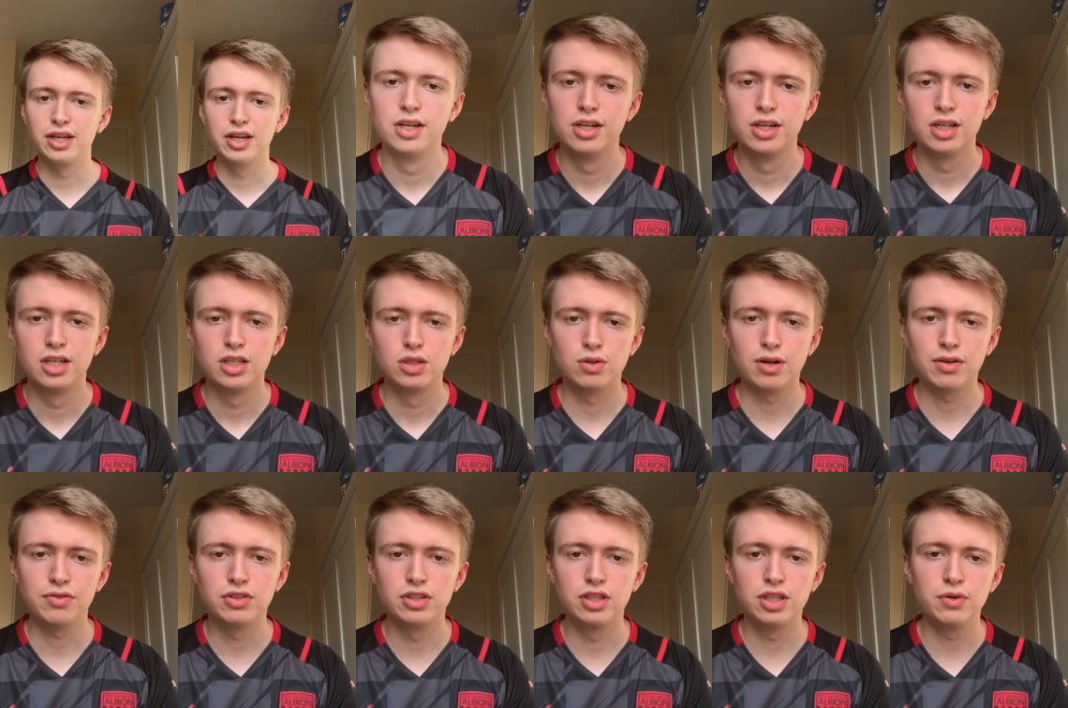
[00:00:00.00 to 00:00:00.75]
So
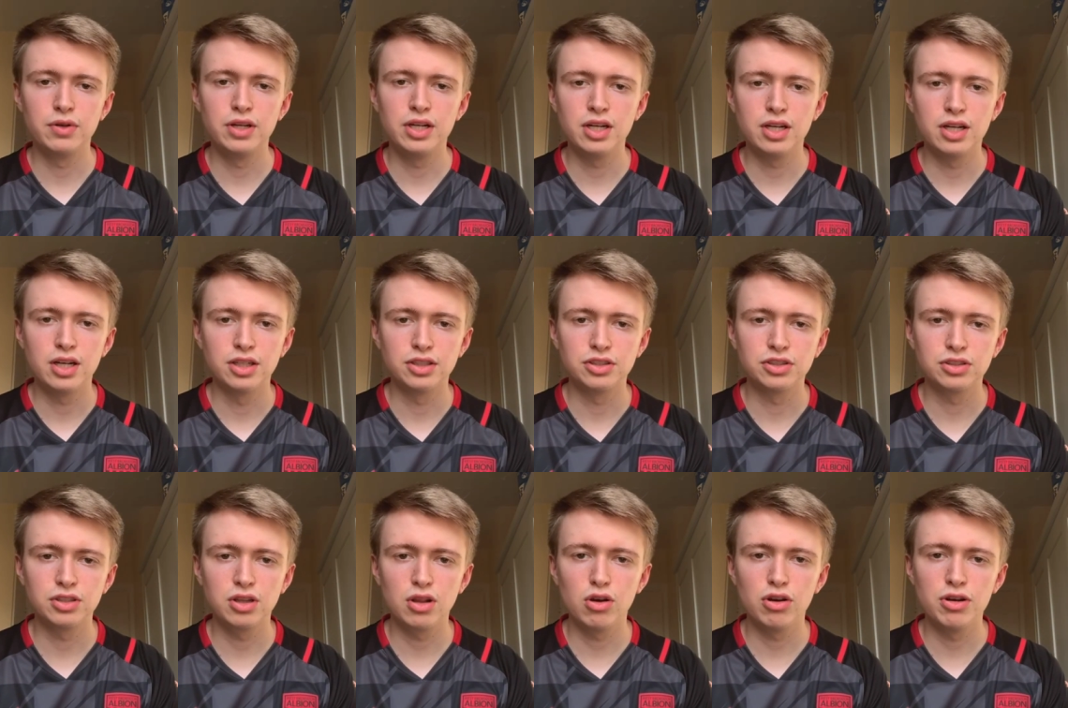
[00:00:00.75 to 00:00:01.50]
after doing a
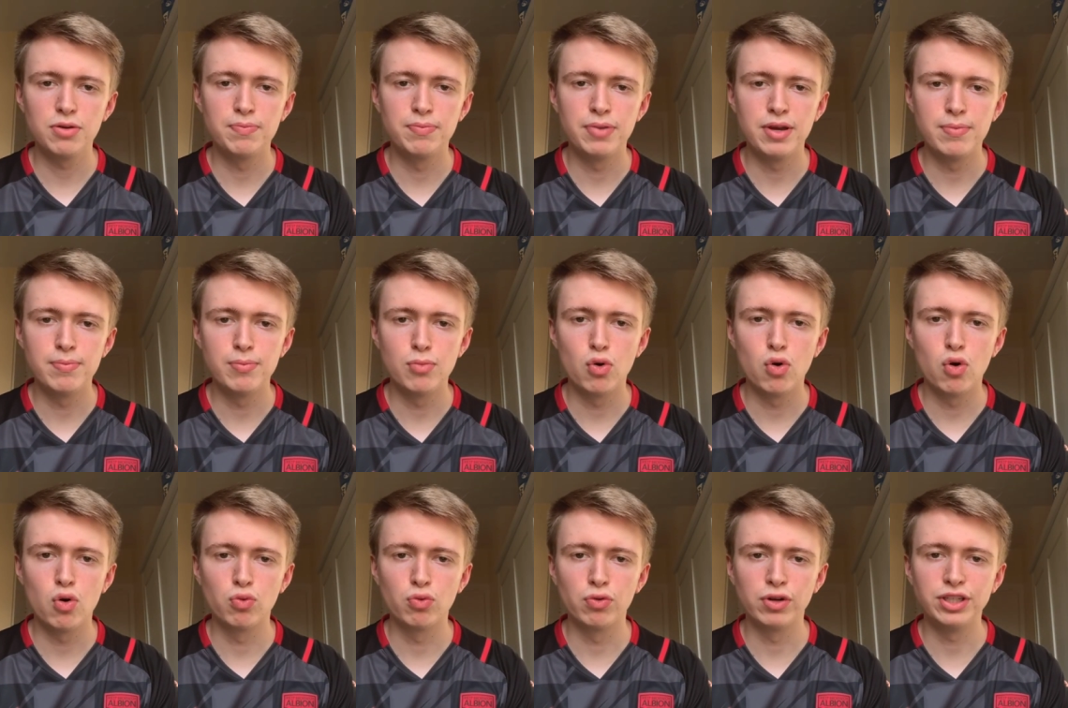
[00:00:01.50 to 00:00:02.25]
slight bit more
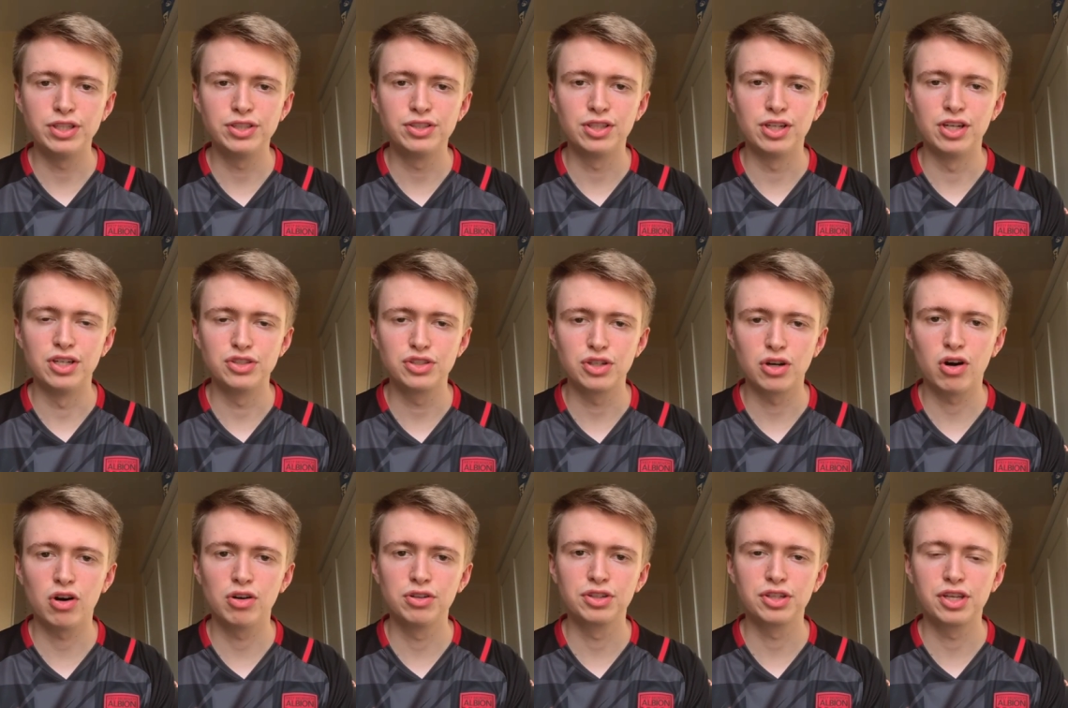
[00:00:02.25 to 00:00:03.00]
research
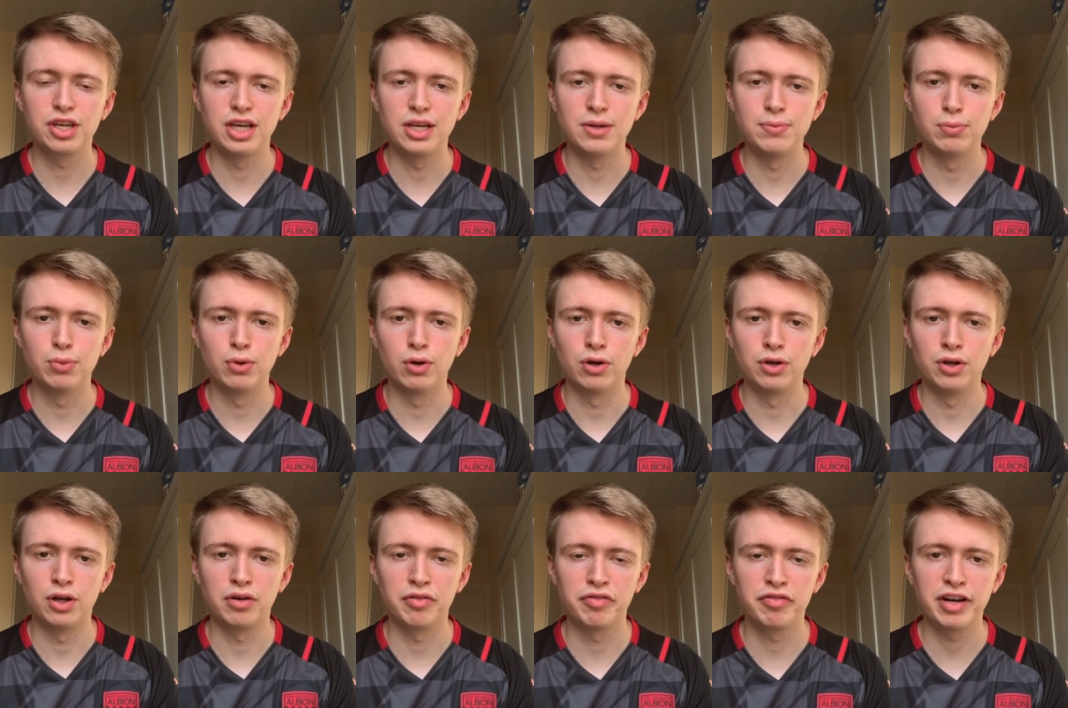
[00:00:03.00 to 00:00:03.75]
on Kean, Bryan, I
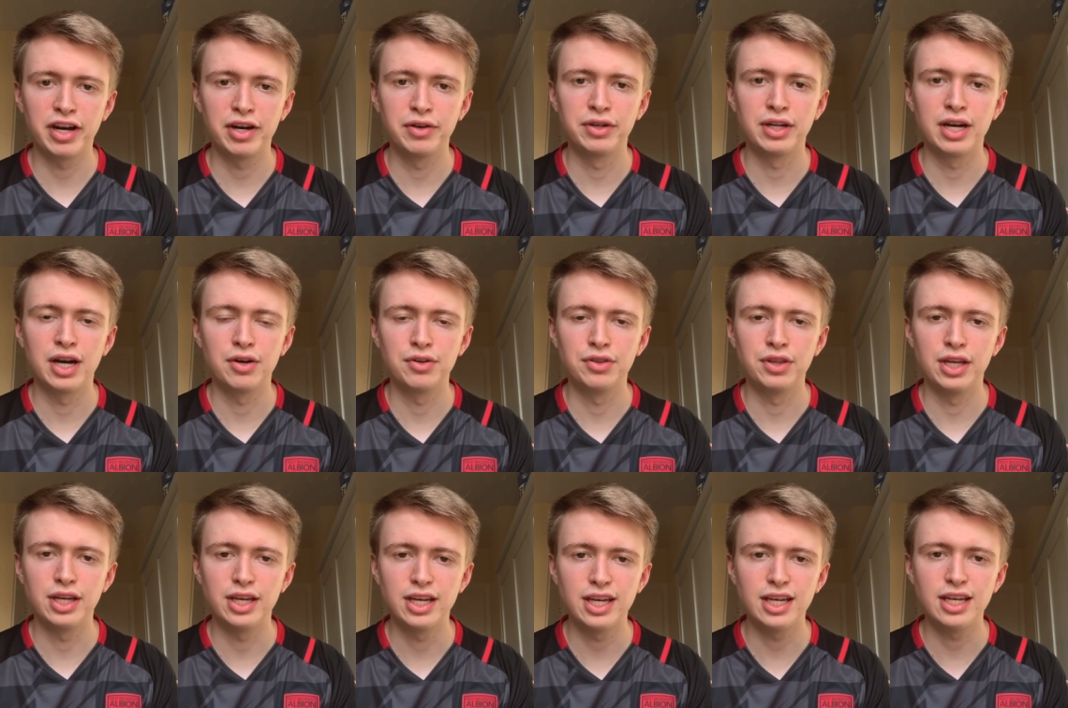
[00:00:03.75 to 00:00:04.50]
found out that
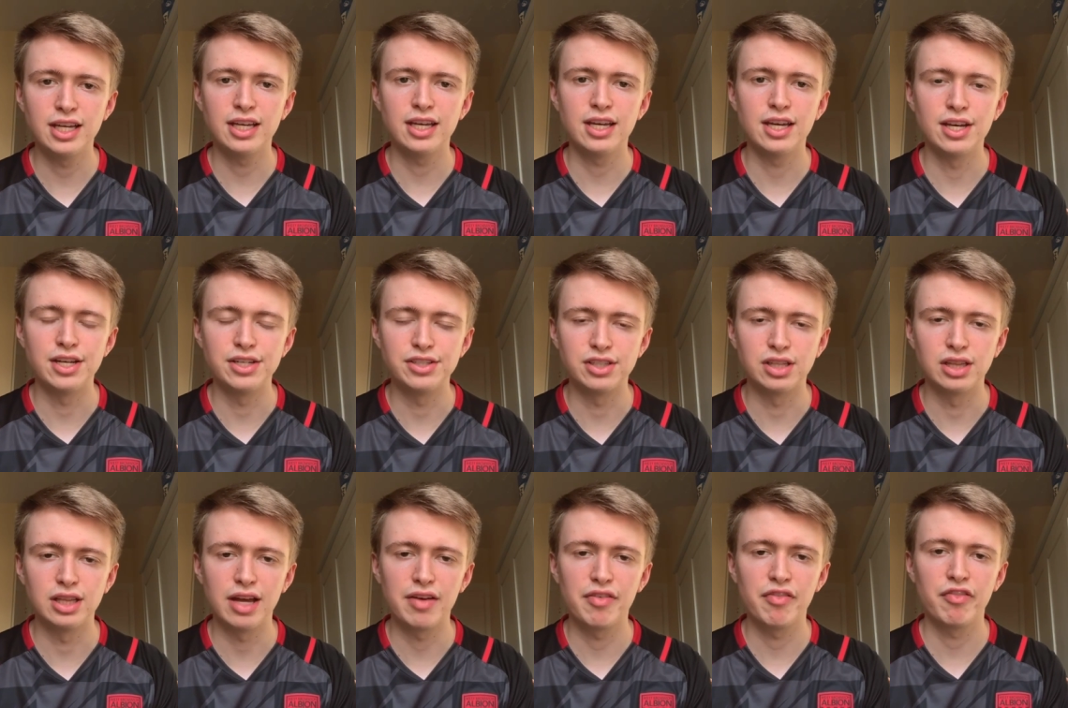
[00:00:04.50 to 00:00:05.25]
he is
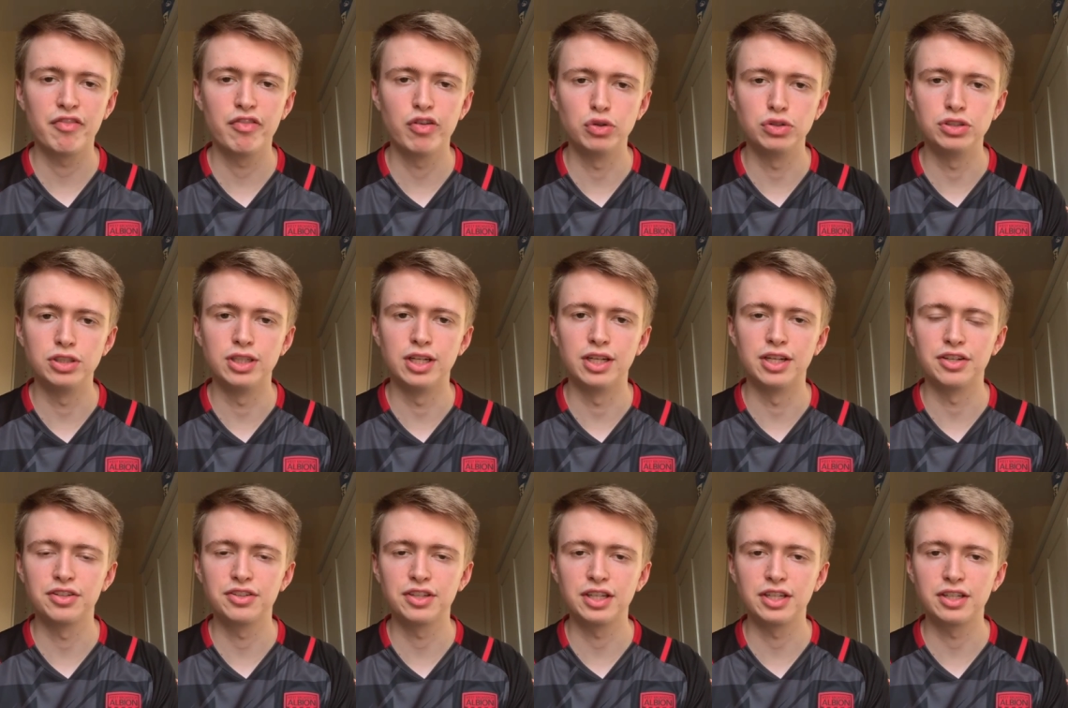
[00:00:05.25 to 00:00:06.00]
left-footed, and I
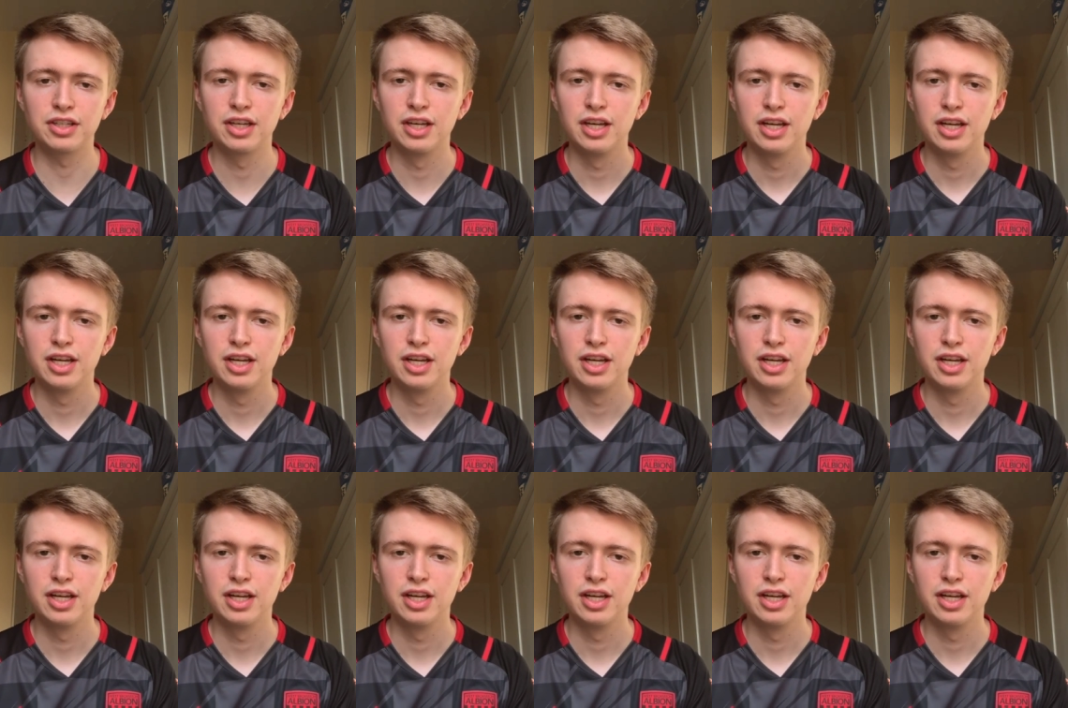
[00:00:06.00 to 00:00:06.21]
think